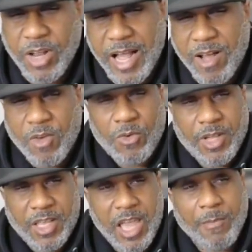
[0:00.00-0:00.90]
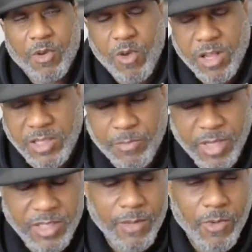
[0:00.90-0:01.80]
how it came across it,
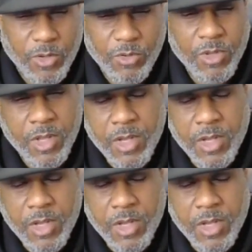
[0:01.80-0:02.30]
but it's someone who